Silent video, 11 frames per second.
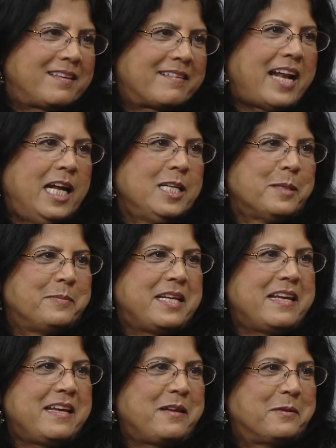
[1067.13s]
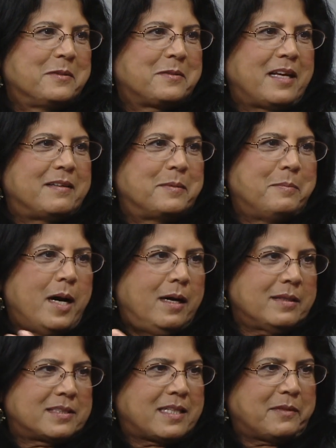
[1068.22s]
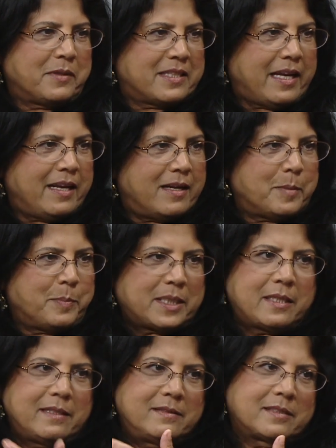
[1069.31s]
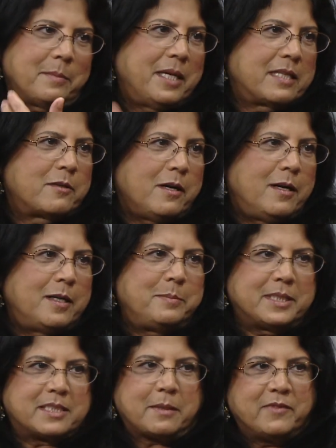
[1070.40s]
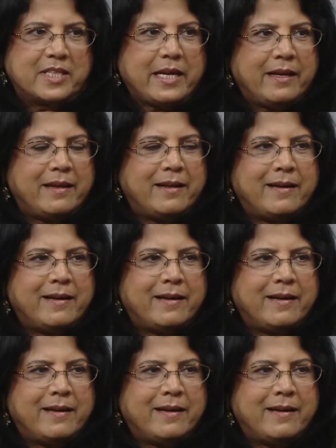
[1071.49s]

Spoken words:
randomly, the marks that were there, but then some had gone, but some were there.